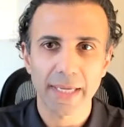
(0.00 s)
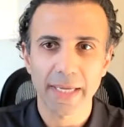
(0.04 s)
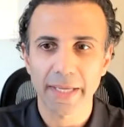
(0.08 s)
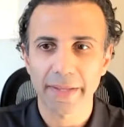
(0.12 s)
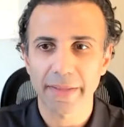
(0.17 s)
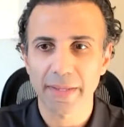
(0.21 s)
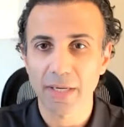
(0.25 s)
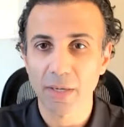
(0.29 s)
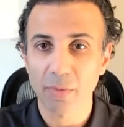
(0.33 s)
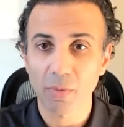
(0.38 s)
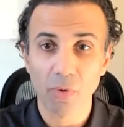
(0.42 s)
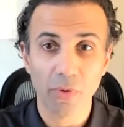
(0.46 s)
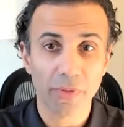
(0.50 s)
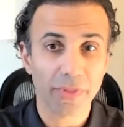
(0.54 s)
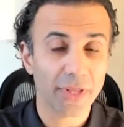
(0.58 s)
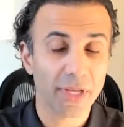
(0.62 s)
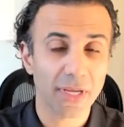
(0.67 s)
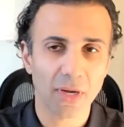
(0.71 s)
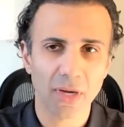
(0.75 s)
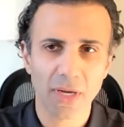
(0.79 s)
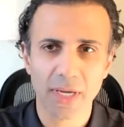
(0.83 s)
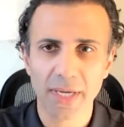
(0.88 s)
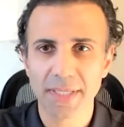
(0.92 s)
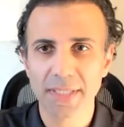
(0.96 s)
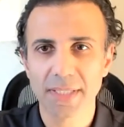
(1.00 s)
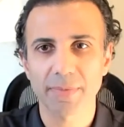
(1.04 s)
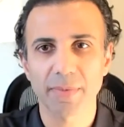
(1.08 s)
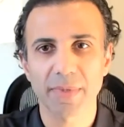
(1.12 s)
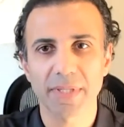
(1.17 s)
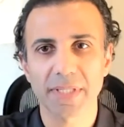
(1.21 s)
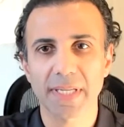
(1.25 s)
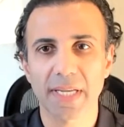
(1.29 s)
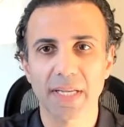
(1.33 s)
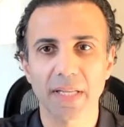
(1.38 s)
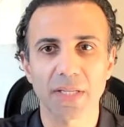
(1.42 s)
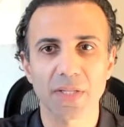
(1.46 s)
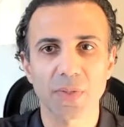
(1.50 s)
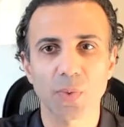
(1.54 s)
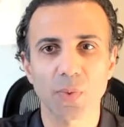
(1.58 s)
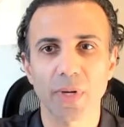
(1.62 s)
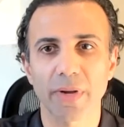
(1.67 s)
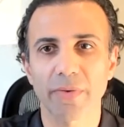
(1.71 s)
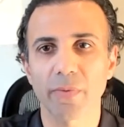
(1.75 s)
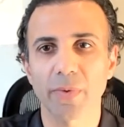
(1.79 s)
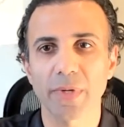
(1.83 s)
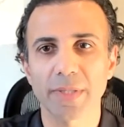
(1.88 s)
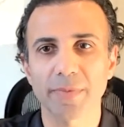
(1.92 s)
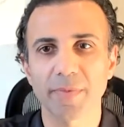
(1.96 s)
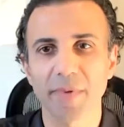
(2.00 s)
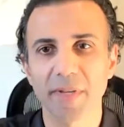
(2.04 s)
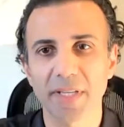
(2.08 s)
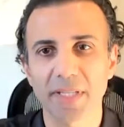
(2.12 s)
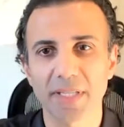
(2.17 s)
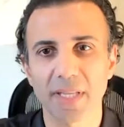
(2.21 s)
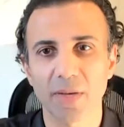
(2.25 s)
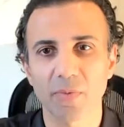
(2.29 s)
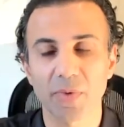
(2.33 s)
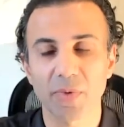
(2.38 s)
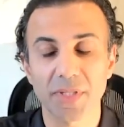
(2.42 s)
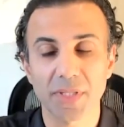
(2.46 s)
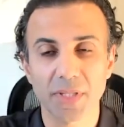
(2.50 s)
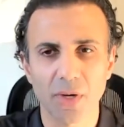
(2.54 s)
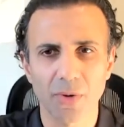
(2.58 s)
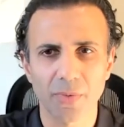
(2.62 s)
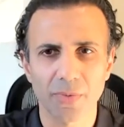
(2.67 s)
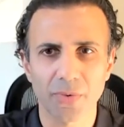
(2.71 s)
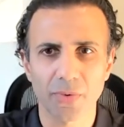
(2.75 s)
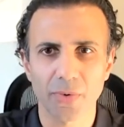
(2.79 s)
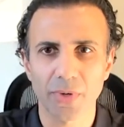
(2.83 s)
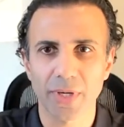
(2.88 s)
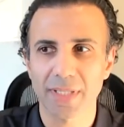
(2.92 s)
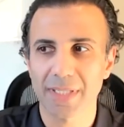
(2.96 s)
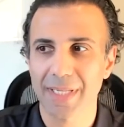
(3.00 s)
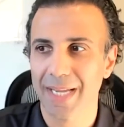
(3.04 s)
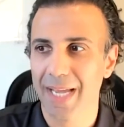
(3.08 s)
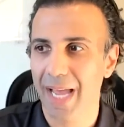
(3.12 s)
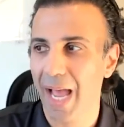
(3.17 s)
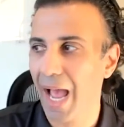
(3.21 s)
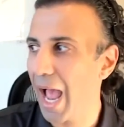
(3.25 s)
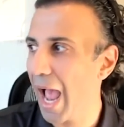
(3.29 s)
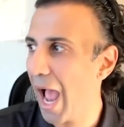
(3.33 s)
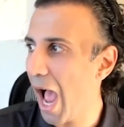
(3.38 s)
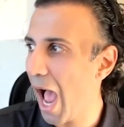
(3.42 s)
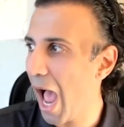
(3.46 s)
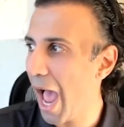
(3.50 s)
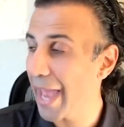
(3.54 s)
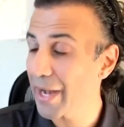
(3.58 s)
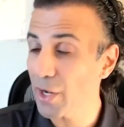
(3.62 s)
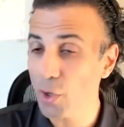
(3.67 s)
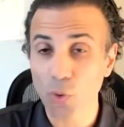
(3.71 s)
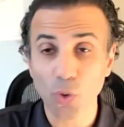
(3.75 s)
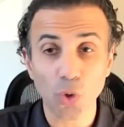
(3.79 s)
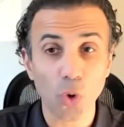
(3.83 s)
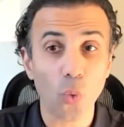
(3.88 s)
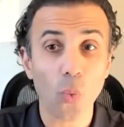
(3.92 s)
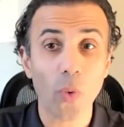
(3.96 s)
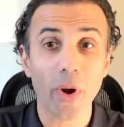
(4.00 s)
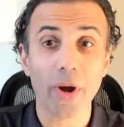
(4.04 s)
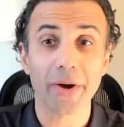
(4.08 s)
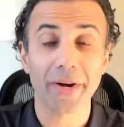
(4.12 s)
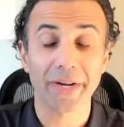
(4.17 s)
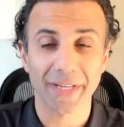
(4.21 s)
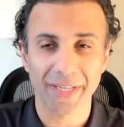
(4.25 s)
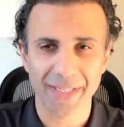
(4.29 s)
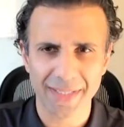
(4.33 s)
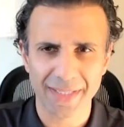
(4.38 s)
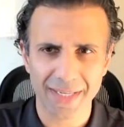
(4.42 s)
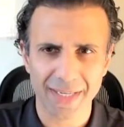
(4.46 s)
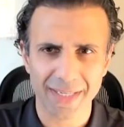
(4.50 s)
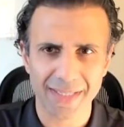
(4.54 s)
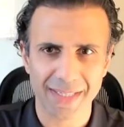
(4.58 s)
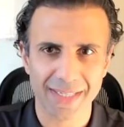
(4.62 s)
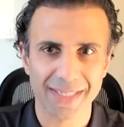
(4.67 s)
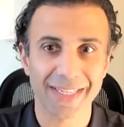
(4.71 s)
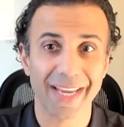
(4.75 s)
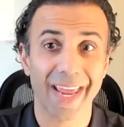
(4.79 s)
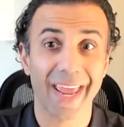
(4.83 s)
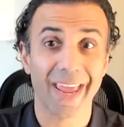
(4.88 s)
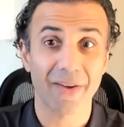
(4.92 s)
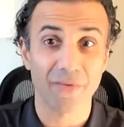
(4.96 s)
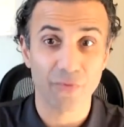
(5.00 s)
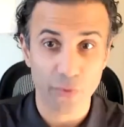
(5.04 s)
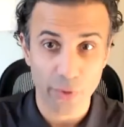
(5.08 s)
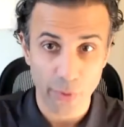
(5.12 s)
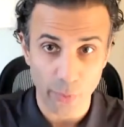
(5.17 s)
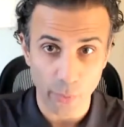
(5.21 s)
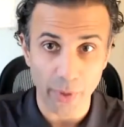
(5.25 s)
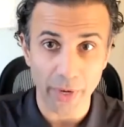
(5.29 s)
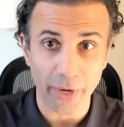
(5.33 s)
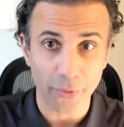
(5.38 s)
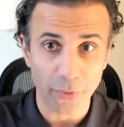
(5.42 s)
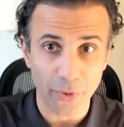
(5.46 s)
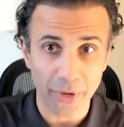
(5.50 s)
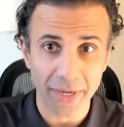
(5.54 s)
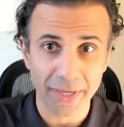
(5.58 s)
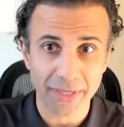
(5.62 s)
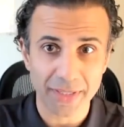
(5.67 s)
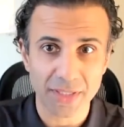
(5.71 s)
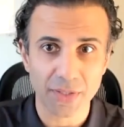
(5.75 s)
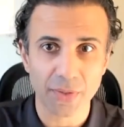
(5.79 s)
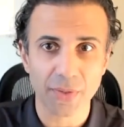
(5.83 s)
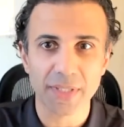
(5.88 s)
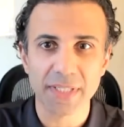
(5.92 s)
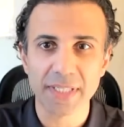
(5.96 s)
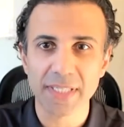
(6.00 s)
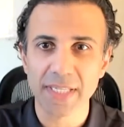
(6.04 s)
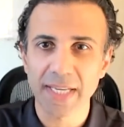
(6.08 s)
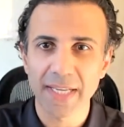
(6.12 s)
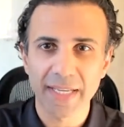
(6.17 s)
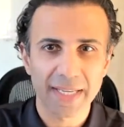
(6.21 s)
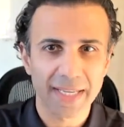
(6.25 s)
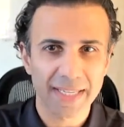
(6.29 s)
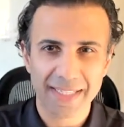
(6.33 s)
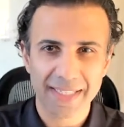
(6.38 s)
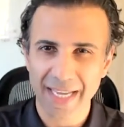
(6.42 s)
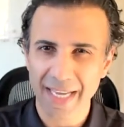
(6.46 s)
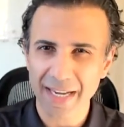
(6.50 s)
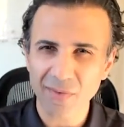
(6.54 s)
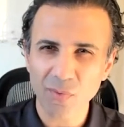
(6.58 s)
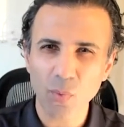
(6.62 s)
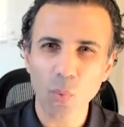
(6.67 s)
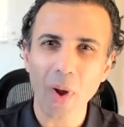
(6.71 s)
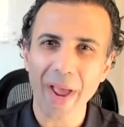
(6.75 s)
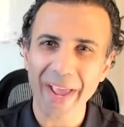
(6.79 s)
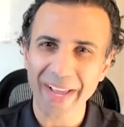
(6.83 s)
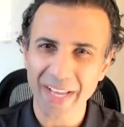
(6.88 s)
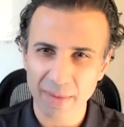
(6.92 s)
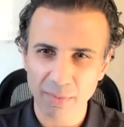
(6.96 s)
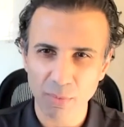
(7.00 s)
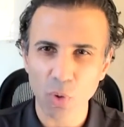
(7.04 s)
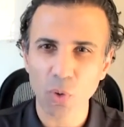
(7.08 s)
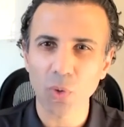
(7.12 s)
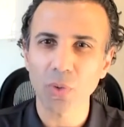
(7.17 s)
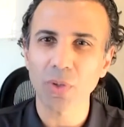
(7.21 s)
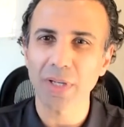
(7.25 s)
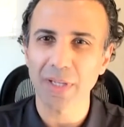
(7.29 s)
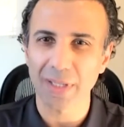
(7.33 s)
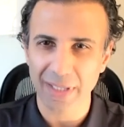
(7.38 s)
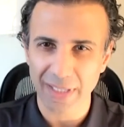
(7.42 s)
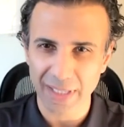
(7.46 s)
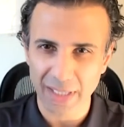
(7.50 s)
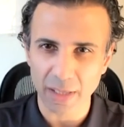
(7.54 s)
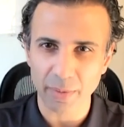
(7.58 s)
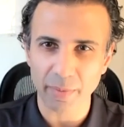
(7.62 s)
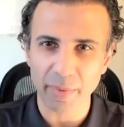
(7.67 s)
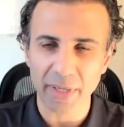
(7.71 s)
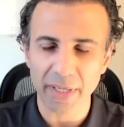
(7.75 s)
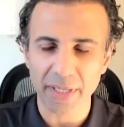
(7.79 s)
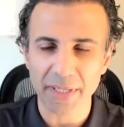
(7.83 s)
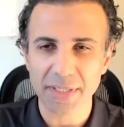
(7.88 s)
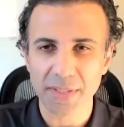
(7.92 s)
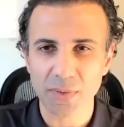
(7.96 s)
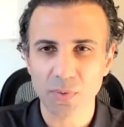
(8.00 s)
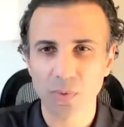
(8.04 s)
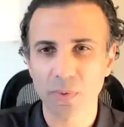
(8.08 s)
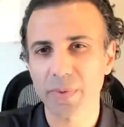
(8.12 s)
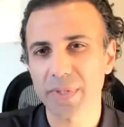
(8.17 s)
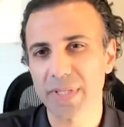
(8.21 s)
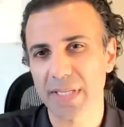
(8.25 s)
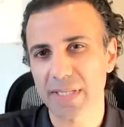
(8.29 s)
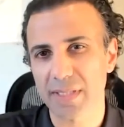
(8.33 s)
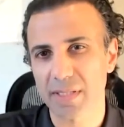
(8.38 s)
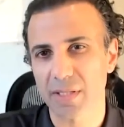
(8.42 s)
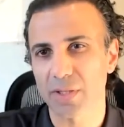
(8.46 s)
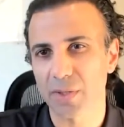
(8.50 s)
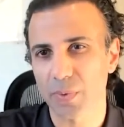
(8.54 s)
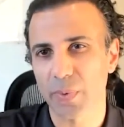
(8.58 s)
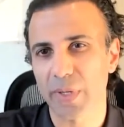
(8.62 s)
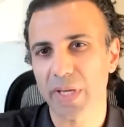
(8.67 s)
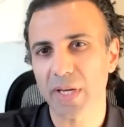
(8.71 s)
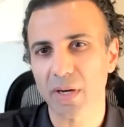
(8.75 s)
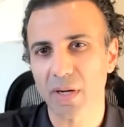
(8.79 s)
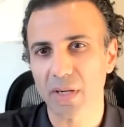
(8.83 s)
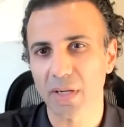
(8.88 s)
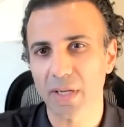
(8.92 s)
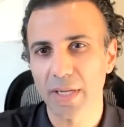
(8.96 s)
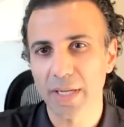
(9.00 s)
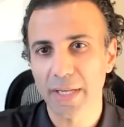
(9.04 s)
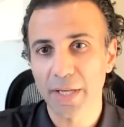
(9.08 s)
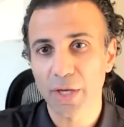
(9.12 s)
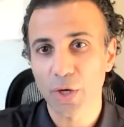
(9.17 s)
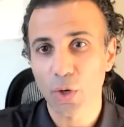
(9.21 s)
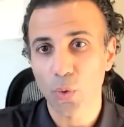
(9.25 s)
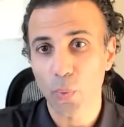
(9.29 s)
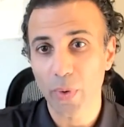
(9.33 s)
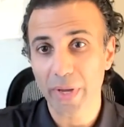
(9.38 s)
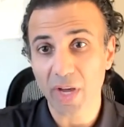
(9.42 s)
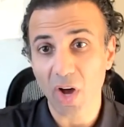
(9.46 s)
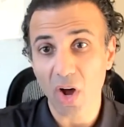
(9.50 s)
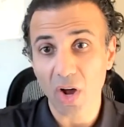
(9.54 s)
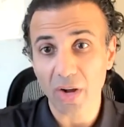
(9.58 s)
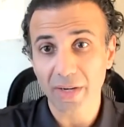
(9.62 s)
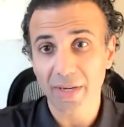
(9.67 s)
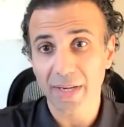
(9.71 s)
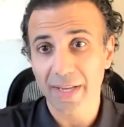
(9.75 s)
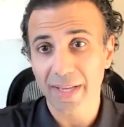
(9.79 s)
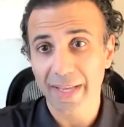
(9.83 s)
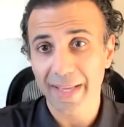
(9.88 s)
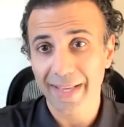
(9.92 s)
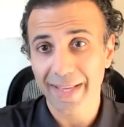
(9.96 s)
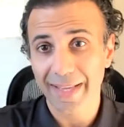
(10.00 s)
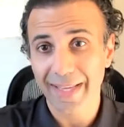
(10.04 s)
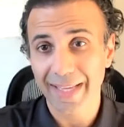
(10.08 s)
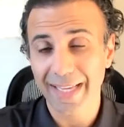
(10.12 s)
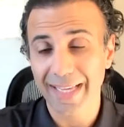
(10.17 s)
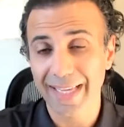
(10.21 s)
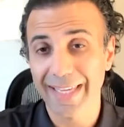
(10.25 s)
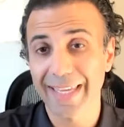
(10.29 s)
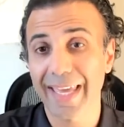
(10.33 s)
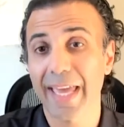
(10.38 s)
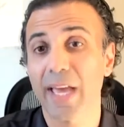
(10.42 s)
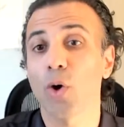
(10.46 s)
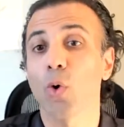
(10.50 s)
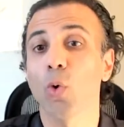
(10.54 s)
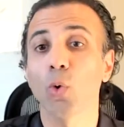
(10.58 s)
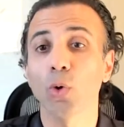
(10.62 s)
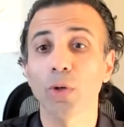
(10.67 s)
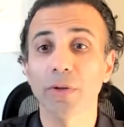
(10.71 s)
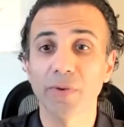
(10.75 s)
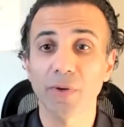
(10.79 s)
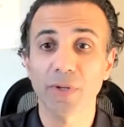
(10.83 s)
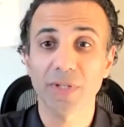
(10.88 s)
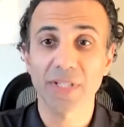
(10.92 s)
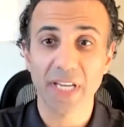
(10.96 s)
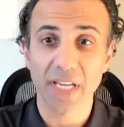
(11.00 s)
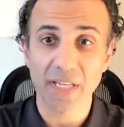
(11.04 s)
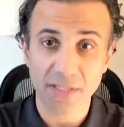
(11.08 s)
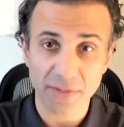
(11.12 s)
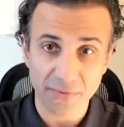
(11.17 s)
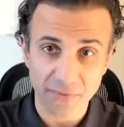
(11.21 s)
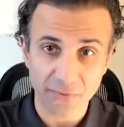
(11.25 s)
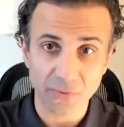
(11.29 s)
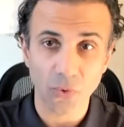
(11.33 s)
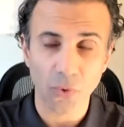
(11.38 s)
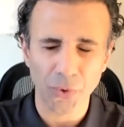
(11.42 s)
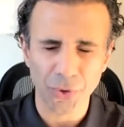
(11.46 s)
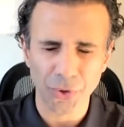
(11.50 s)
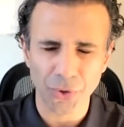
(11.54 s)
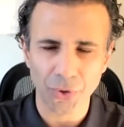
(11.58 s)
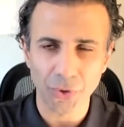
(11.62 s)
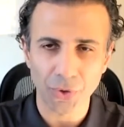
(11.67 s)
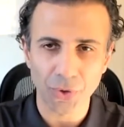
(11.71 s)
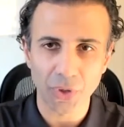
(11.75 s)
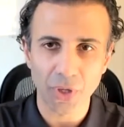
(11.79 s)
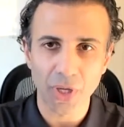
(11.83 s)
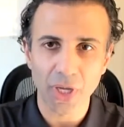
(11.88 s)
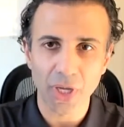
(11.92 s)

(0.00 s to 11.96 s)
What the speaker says: The number one thing our customers tell us whenever we speak to them with Scope 3 is like, I don't know where it exists. It's everywhere, right? So it's kind of whack-a-mole a little bit. So what we say is, look, we can't get all of your data for you,